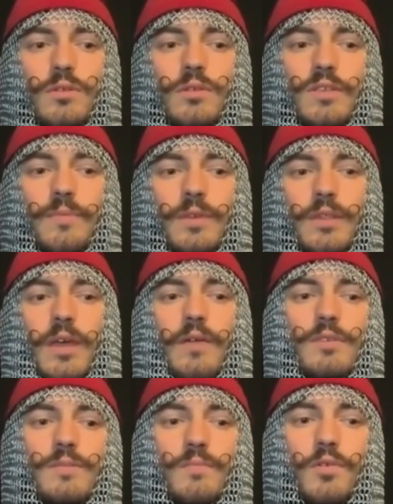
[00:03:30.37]
something that
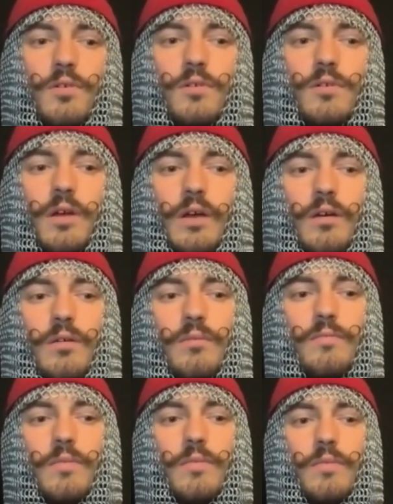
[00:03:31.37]
was more I
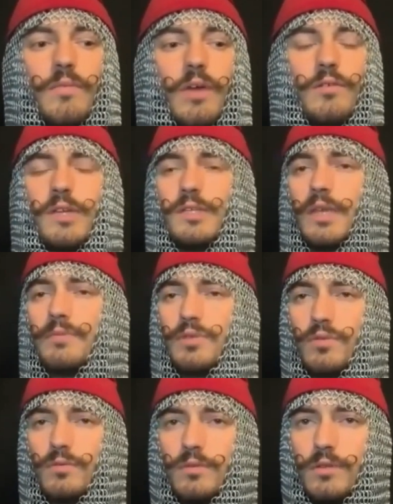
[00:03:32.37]
don't know,
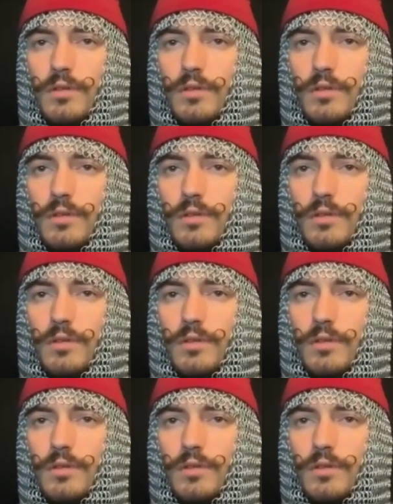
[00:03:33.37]
conceptual.